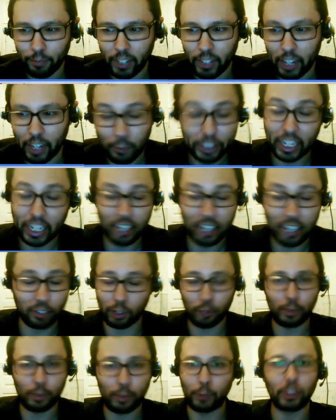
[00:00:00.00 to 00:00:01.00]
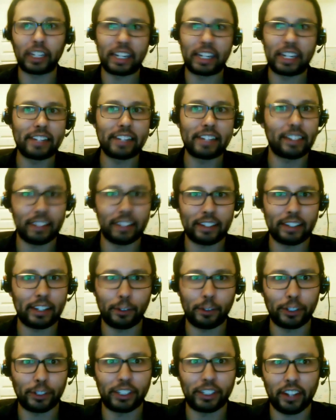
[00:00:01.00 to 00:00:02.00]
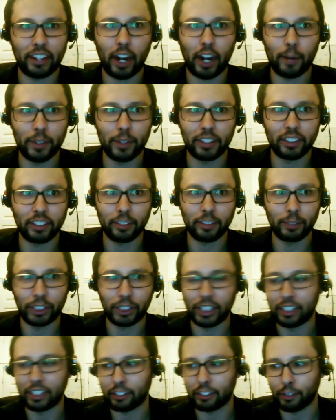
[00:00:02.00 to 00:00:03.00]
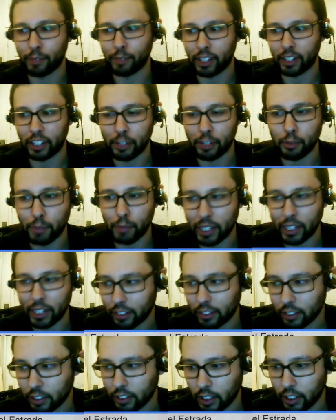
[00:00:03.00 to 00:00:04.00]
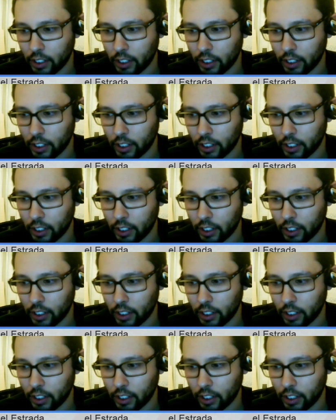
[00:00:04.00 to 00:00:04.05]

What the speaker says: In which case, it would be really easy to distinguish the autonomous machines from the human beings.